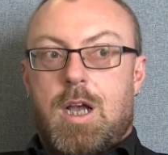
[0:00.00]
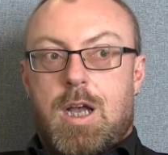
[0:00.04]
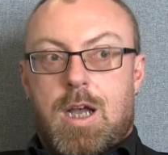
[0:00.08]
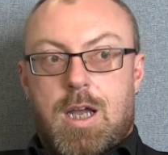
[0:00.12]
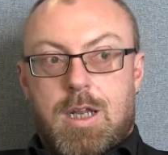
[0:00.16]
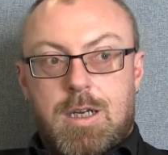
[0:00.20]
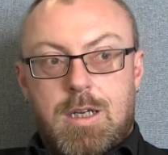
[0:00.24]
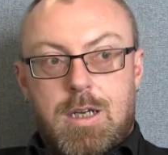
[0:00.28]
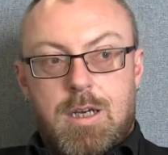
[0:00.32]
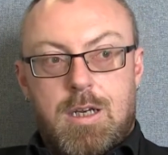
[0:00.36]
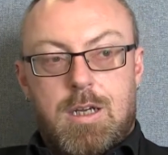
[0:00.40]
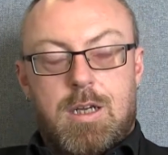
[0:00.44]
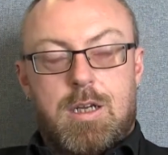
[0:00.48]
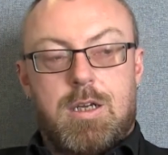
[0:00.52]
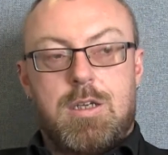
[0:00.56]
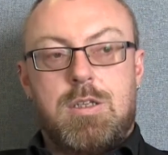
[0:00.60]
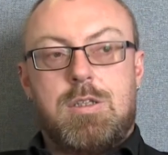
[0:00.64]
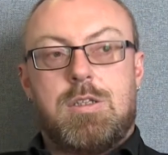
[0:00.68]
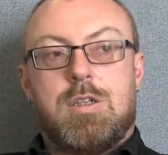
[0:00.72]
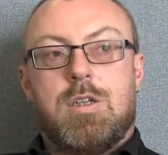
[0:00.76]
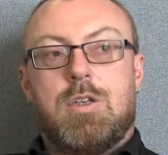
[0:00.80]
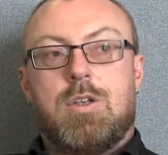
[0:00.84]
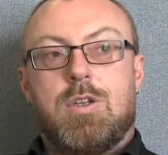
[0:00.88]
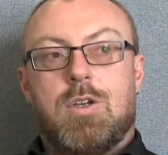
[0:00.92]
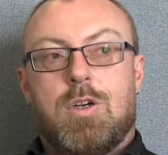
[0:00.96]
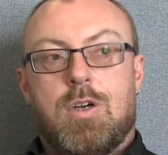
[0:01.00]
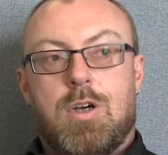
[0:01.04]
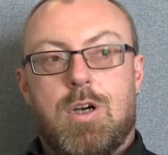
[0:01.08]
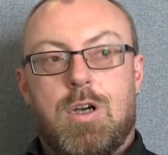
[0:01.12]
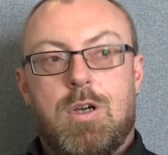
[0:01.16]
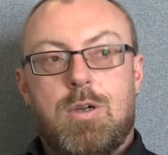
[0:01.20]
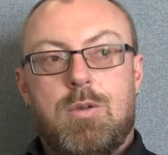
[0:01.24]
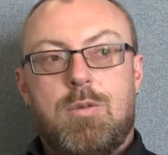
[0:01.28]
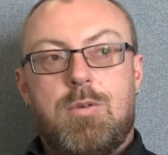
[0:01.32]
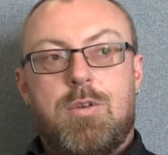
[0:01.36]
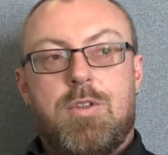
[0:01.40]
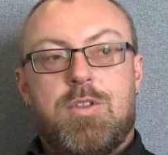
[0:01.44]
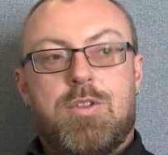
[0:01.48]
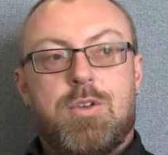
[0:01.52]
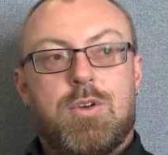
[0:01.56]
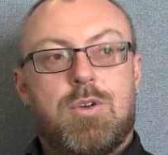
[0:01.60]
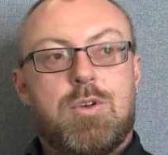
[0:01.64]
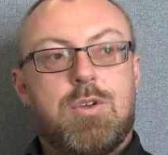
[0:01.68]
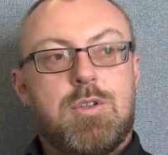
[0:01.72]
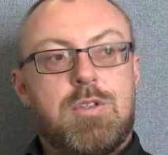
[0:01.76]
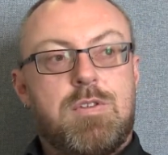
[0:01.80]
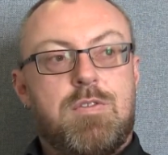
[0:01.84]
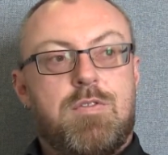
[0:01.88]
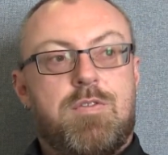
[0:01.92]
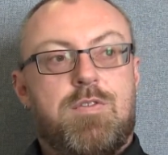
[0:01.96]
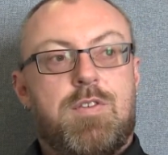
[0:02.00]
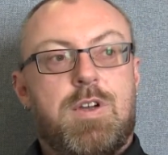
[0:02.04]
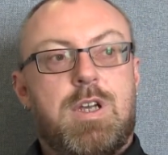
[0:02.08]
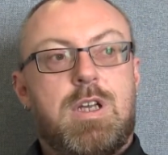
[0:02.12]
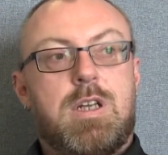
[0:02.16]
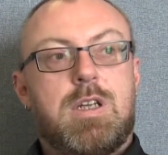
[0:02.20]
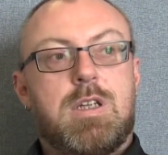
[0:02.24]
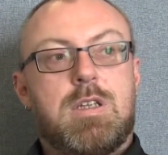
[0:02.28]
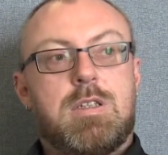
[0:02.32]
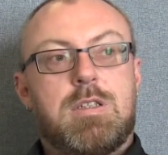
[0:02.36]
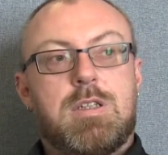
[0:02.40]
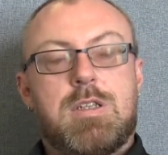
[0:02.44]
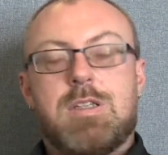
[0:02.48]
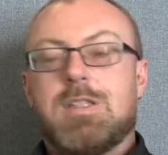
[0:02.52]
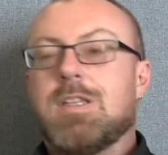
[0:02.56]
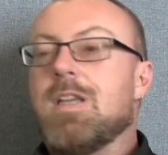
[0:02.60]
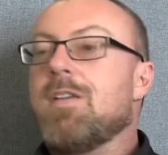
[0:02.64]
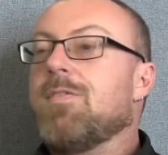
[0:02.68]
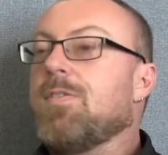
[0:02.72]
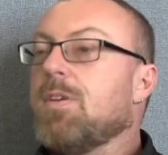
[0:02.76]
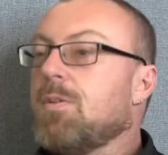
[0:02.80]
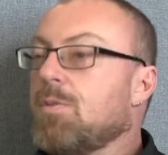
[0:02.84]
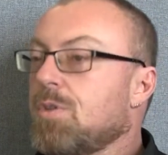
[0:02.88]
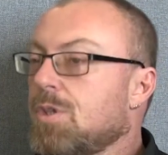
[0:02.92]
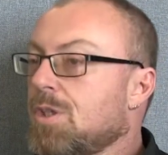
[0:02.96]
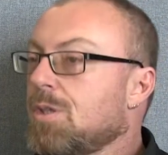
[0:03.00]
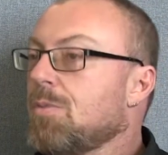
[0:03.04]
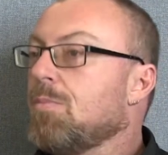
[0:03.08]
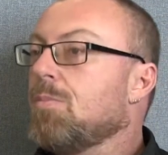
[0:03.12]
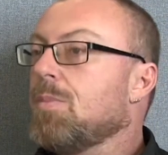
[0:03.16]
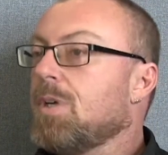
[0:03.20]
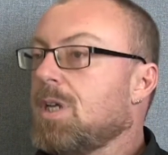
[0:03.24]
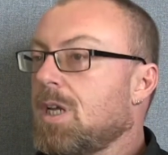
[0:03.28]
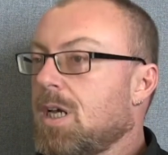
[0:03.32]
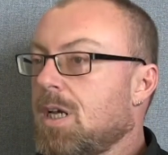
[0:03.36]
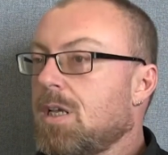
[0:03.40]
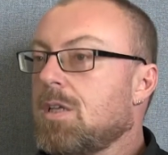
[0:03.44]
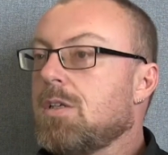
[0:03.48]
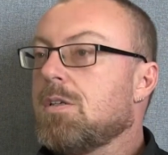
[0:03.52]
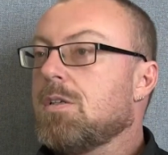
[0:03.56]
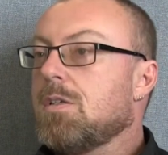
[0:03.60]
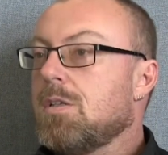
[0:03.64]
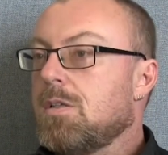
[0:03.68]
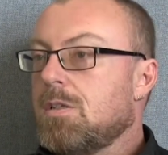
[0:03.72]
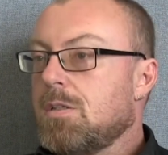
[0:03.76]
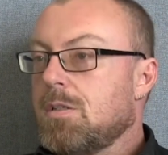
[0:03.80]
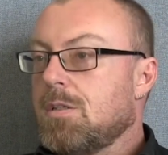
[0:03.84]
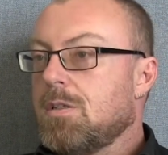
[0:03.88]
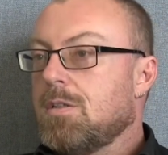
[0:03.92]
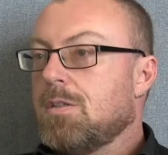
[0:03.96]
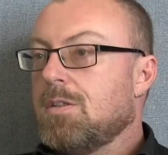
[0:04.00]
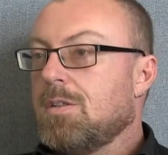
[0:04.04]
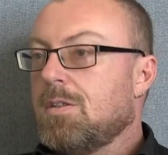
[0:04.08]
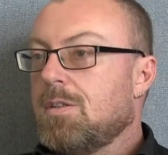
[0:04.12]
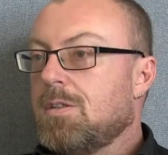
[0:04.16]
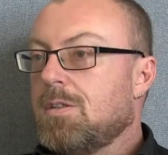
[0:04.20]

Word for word: analysing your own thoughts and feelings as if it was somebody else's.